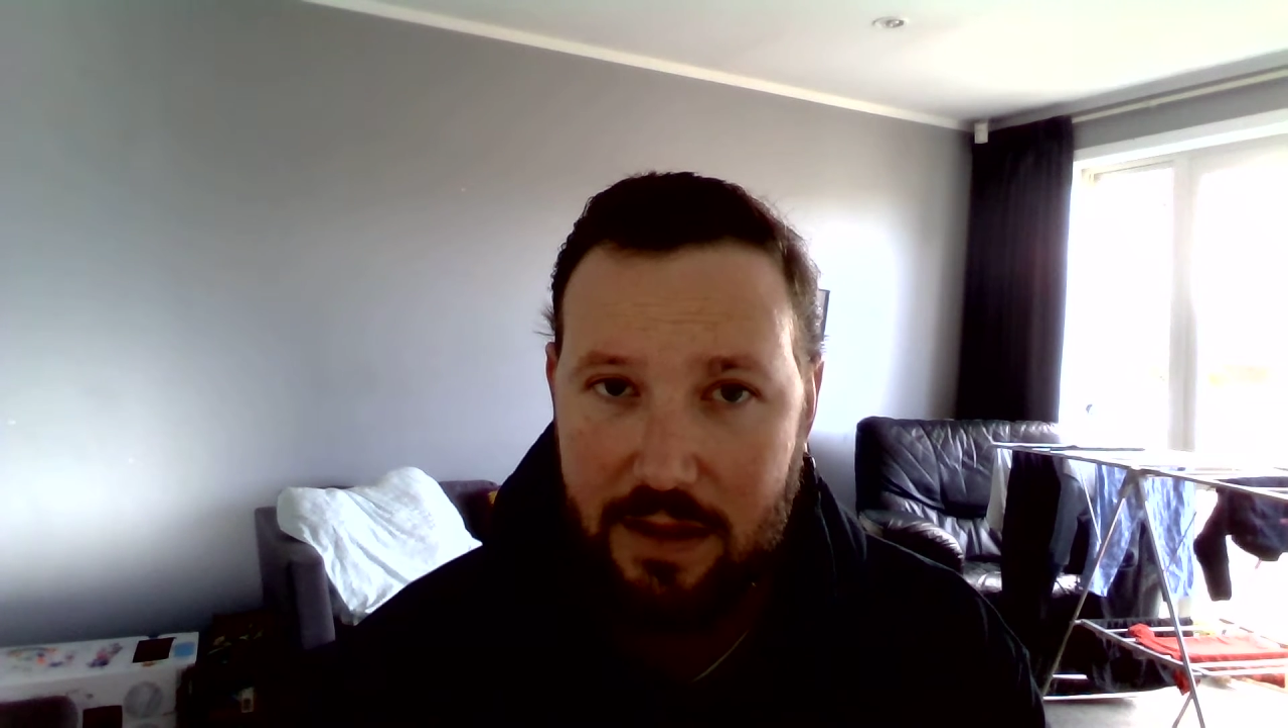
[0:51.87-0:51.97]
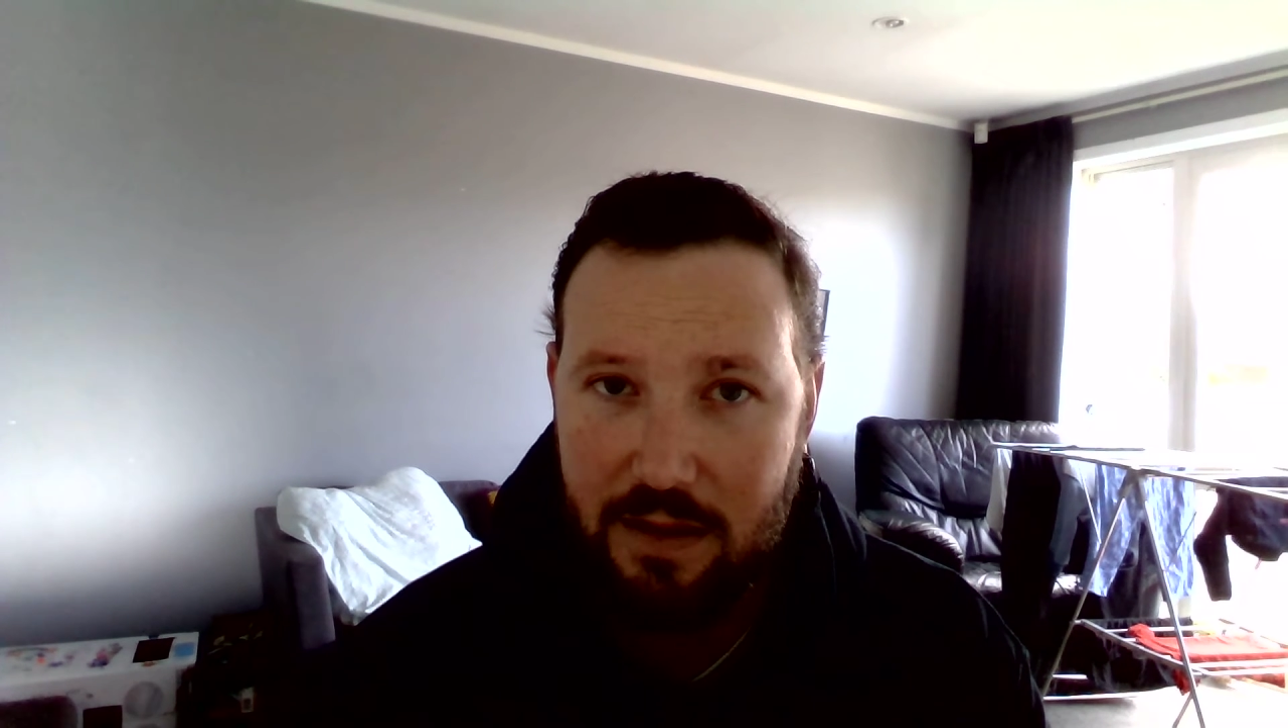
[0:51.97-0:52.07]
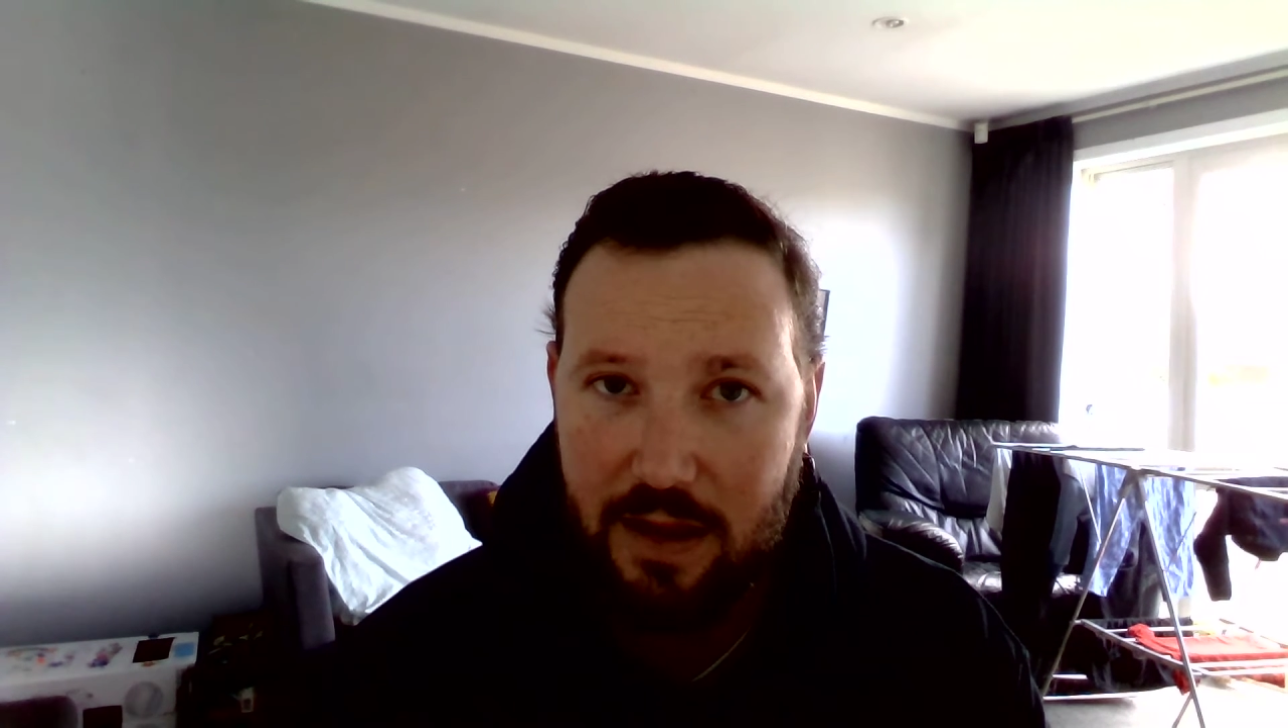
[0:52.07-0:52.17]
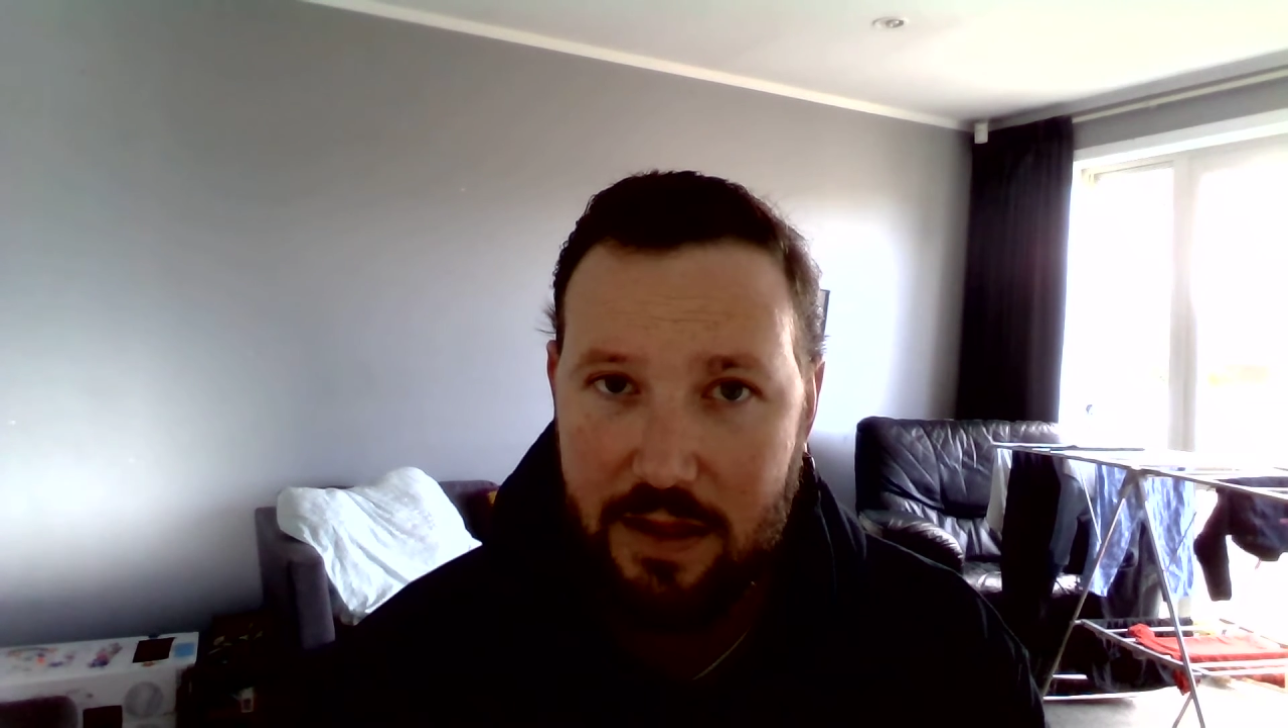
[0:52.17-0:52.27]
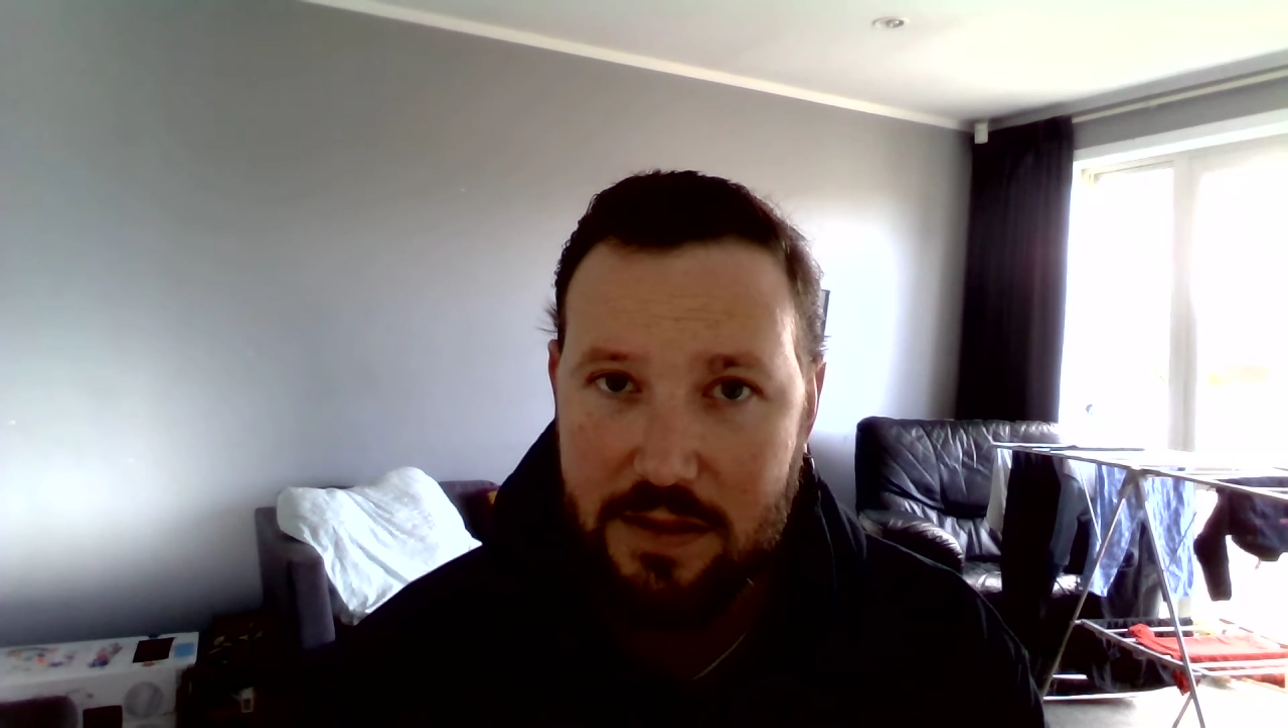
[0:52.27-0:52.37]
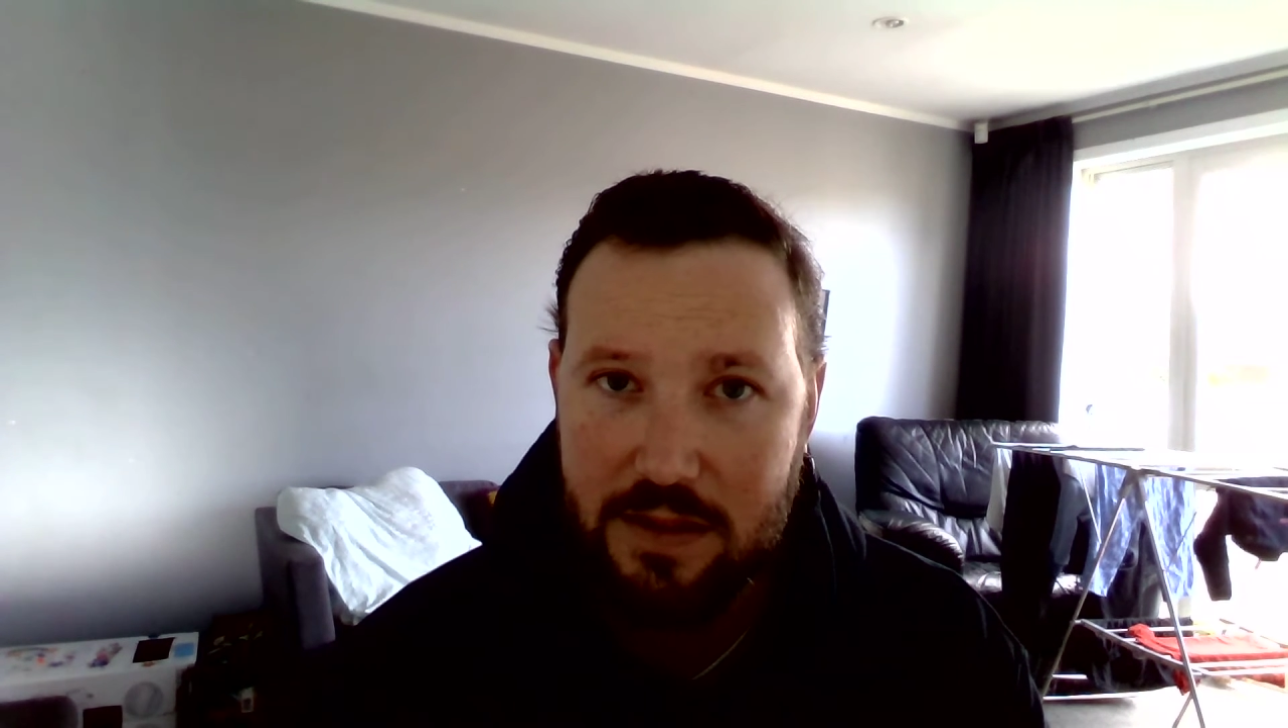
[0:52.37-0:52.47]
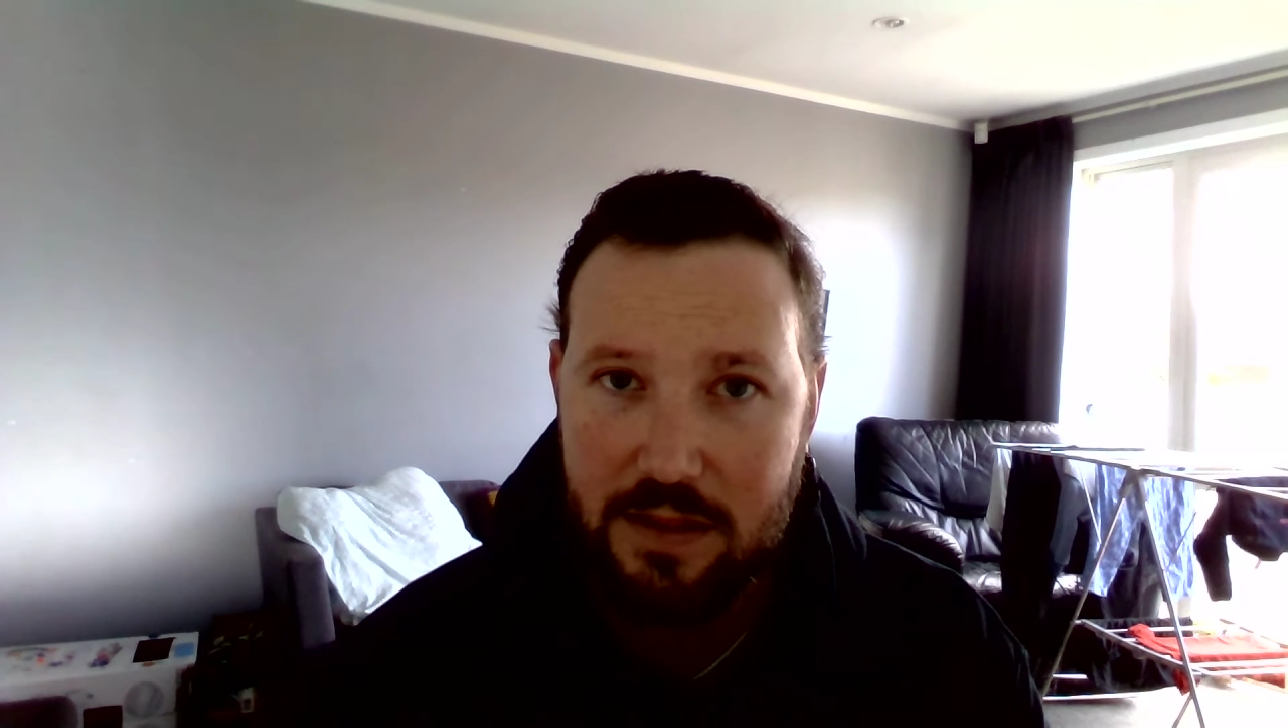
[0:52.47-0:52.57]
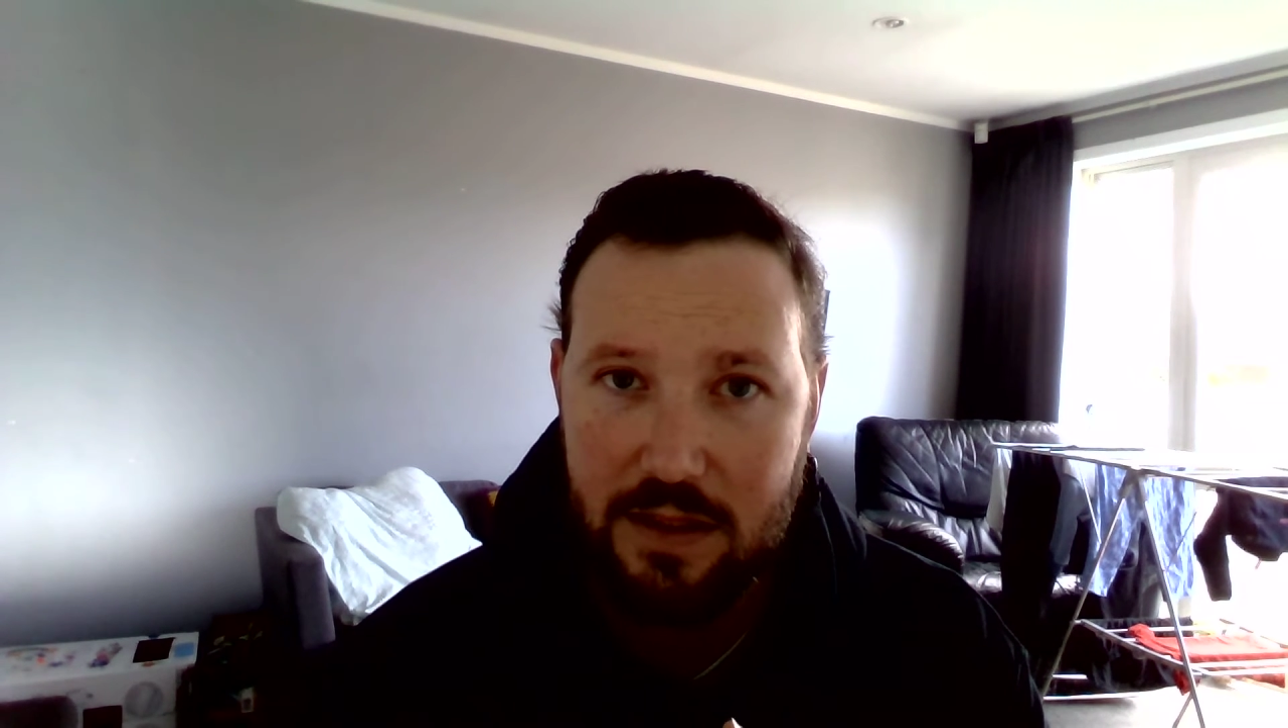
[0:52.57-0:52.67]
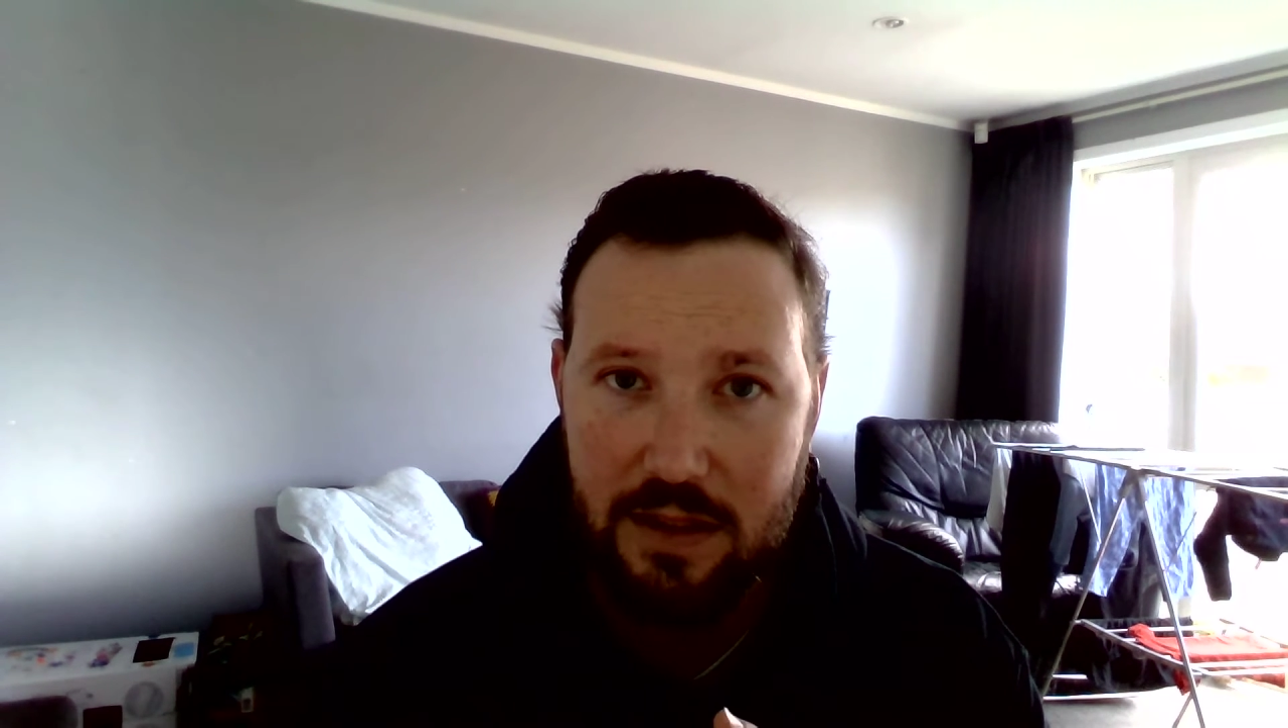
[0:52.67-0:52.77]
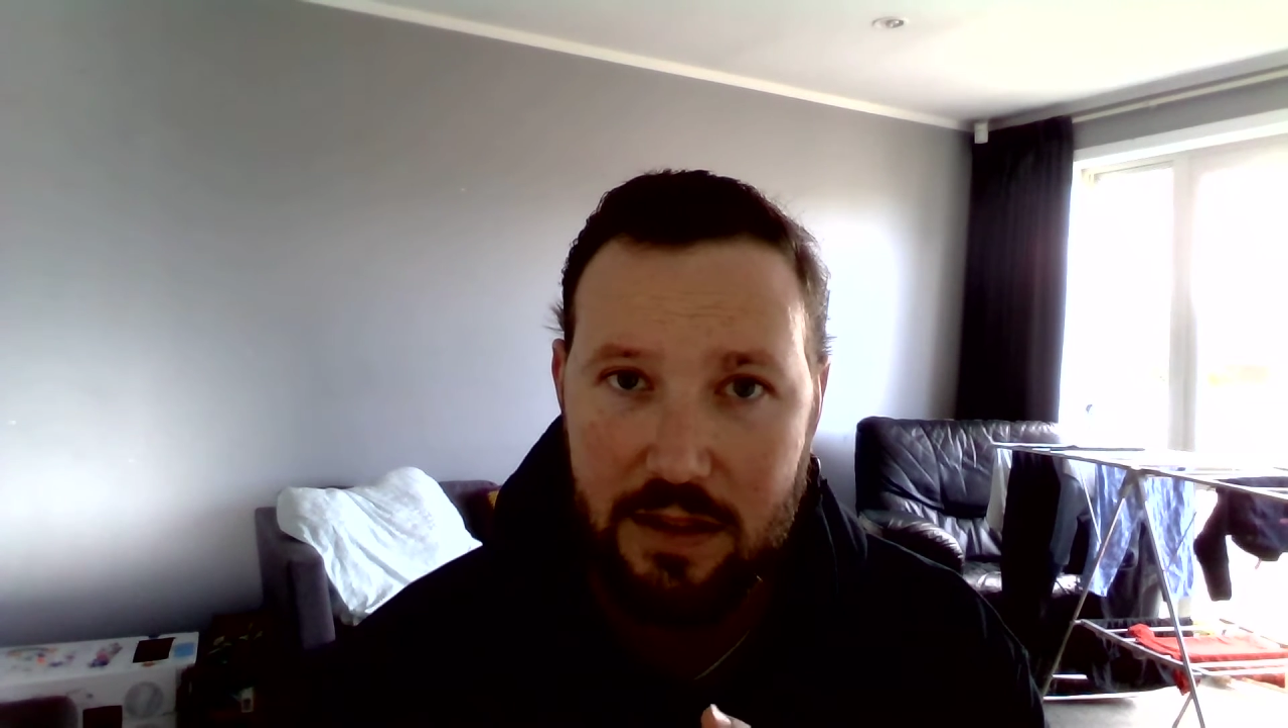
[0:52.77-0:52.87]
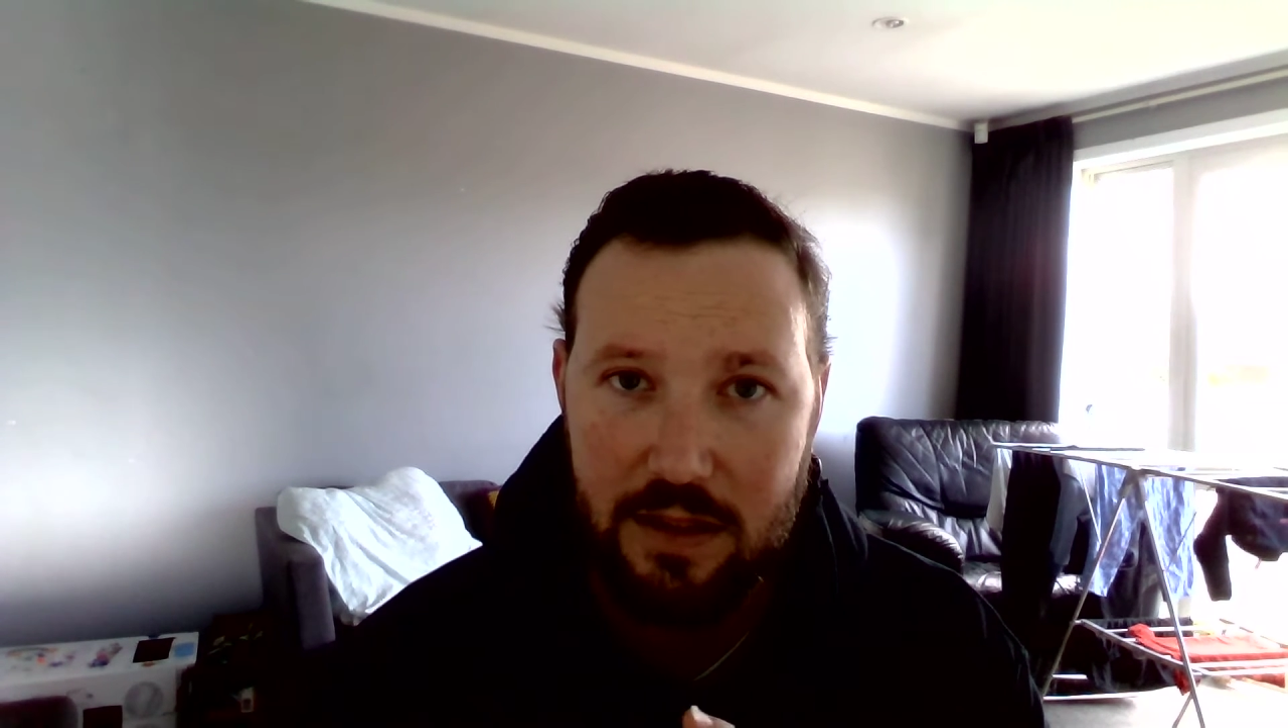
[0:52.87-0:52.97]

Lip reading: has the